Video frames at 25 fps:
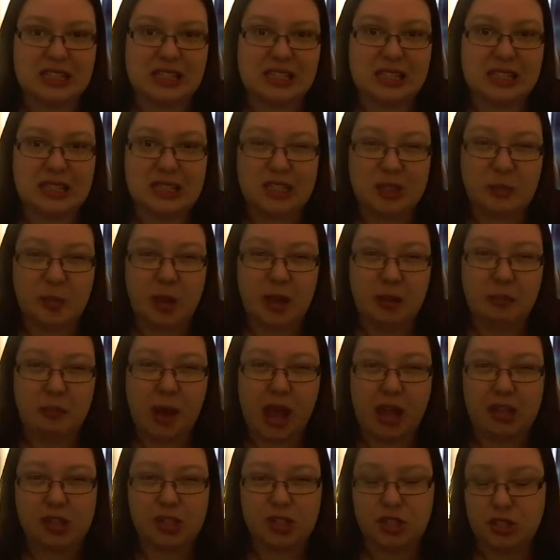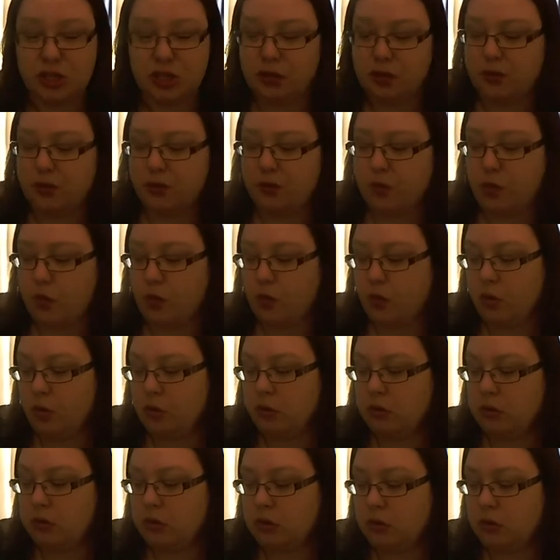It's a bit much for